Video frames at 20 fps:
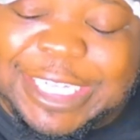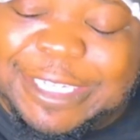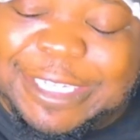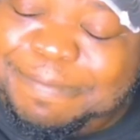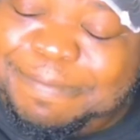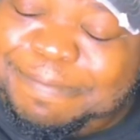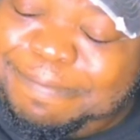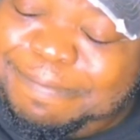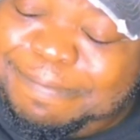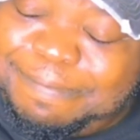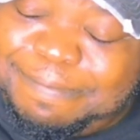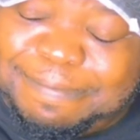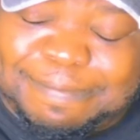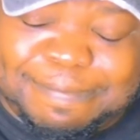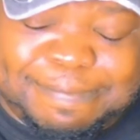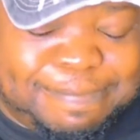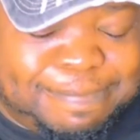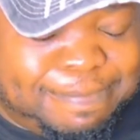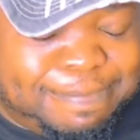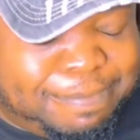mm,
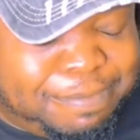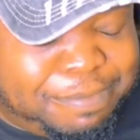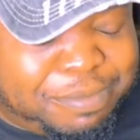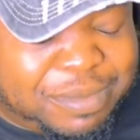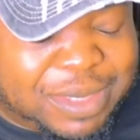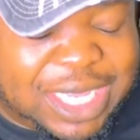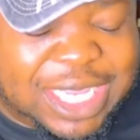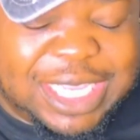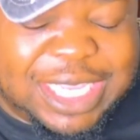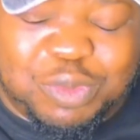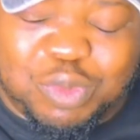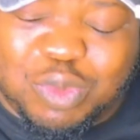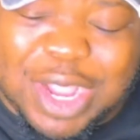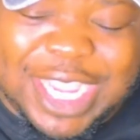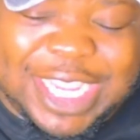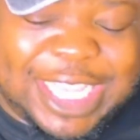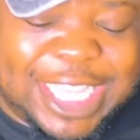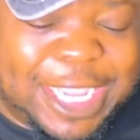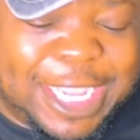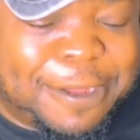
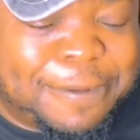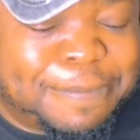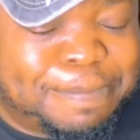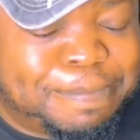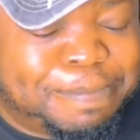right there,